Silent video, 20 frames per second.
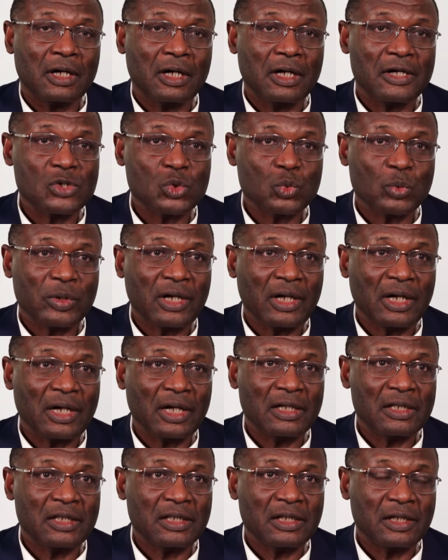as well
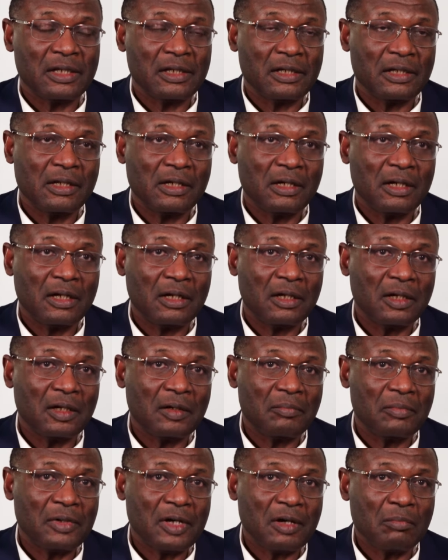as the
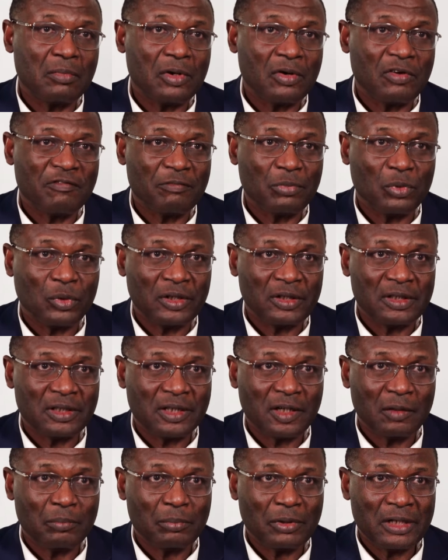um, number of
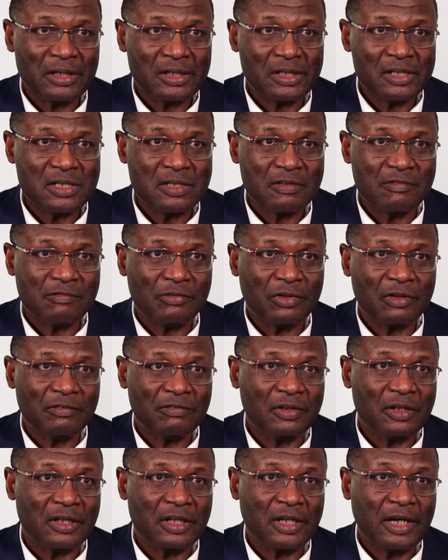political parties
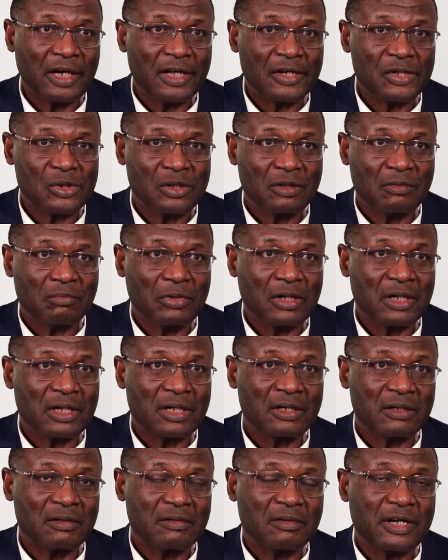involved in the election make
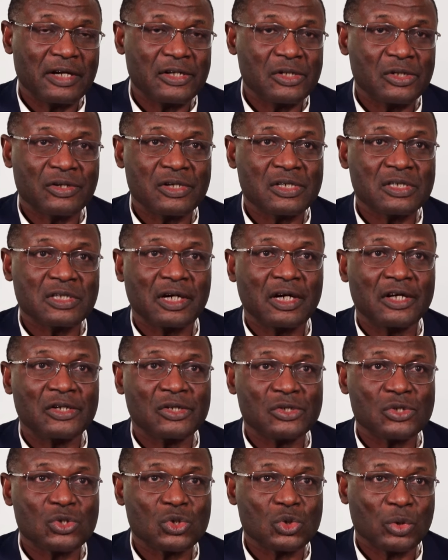Nigeria's
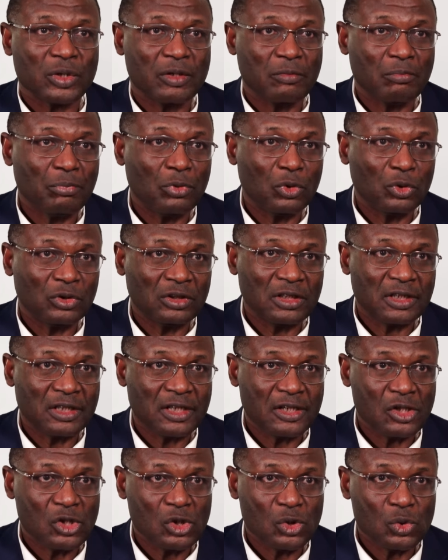election so important
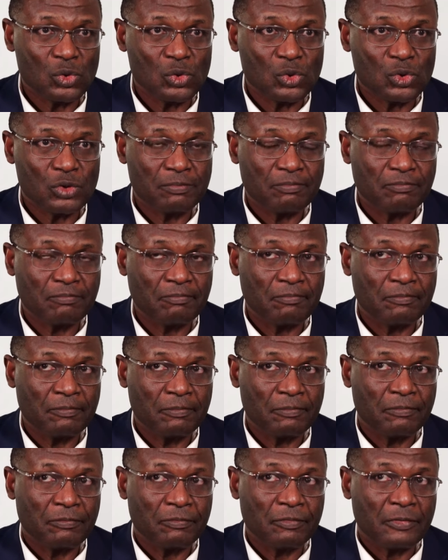and huge.
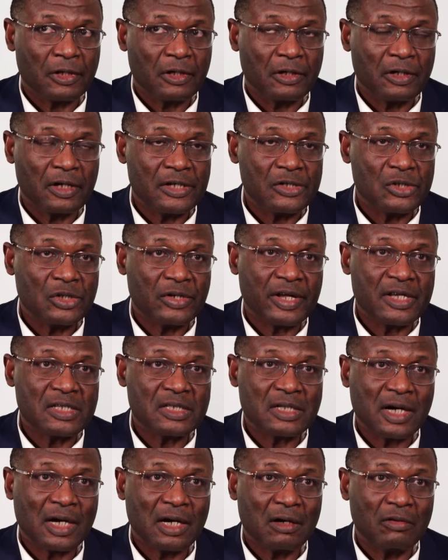Nigeria
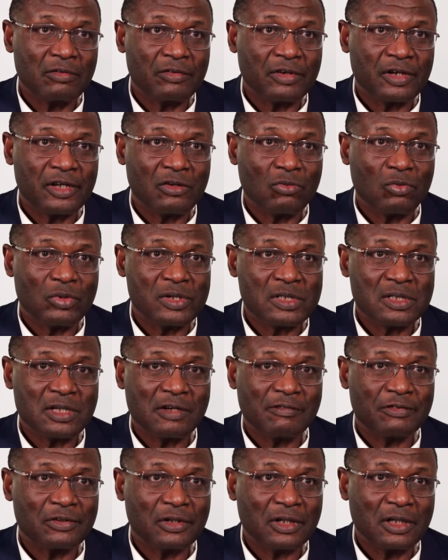is a country in West
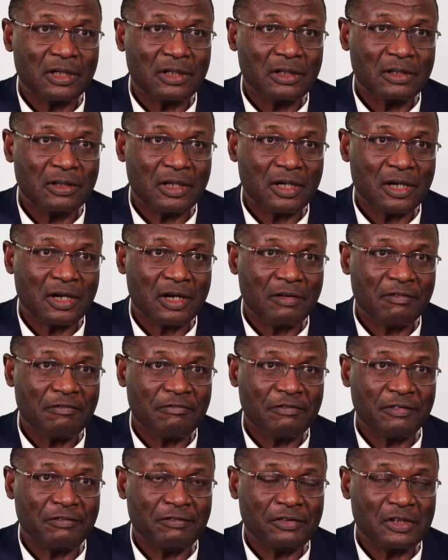Africa. There are
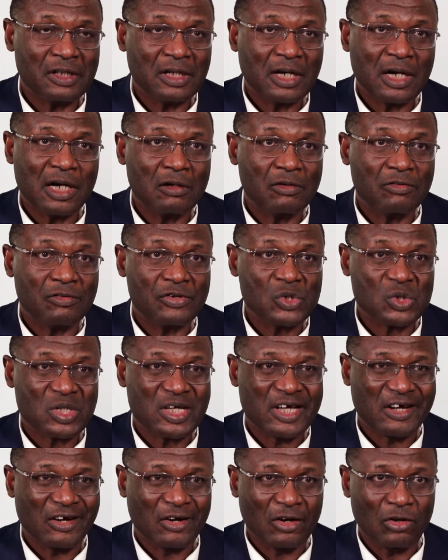15 countries,
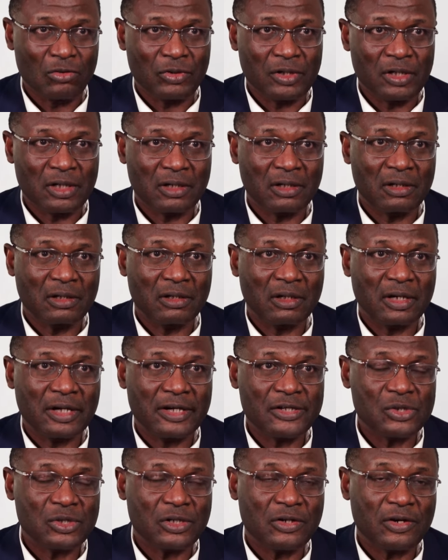including
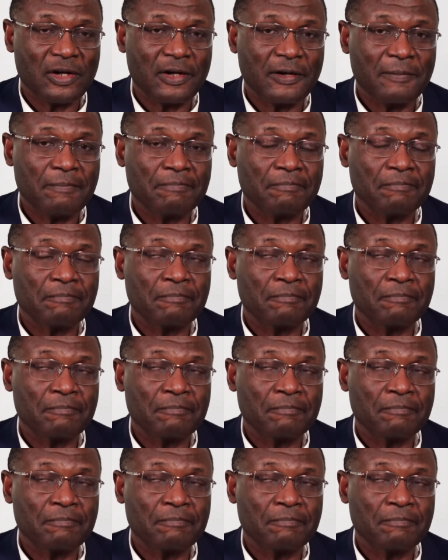Nigeria.